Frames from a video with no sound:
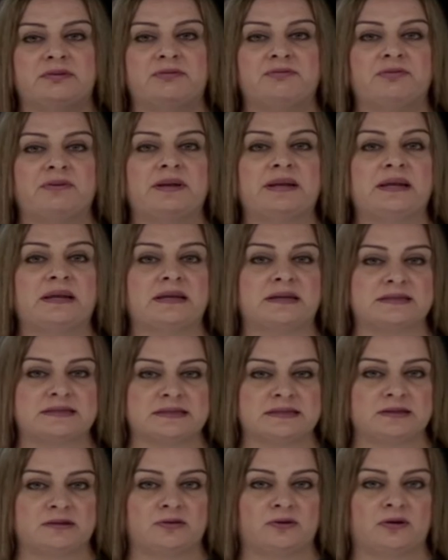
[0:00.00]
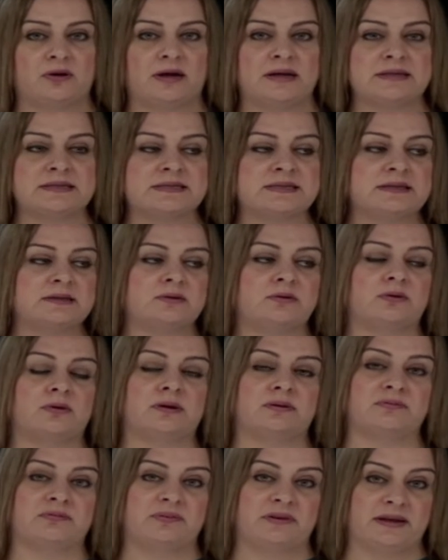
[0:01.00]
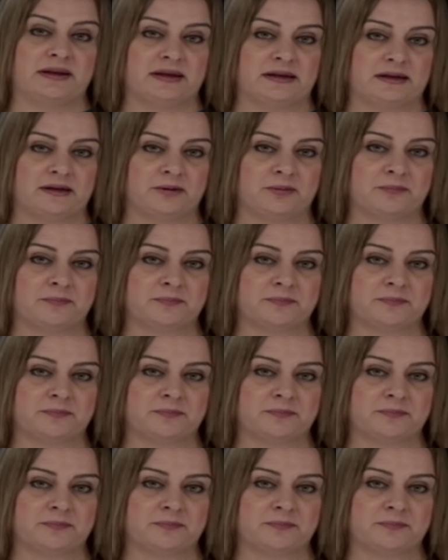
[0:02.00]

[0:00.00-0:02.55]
infinity 0 and 0 infinity.